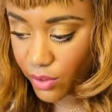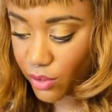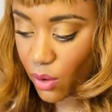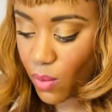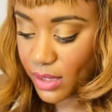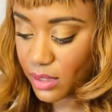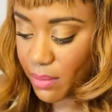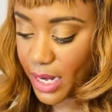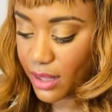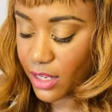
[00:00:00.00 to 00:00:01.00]
You don't want
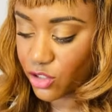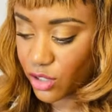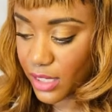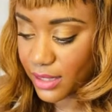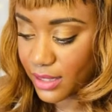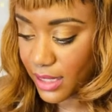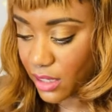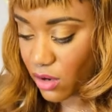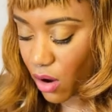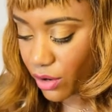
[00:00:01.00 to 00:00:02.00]
somebody that you're going to sit
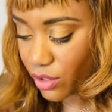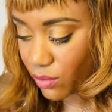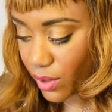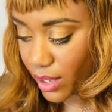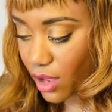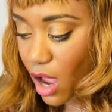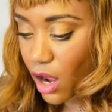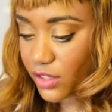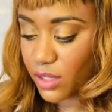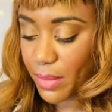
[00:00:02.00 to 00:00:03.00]
and argue with,
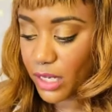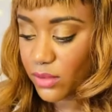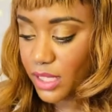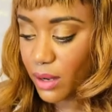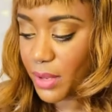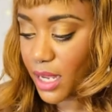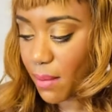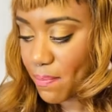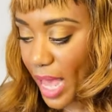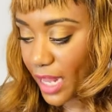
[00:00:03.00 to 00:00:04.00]
or somebody who's going to be
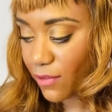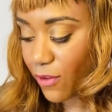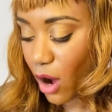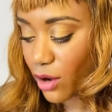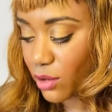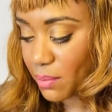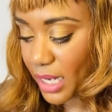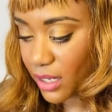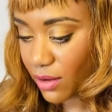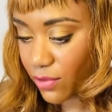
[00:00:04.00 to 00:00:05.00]
combative or
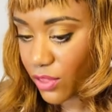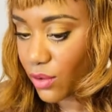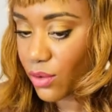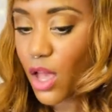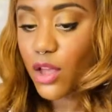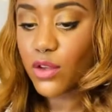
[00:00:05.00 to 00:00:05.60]
argumentative with you.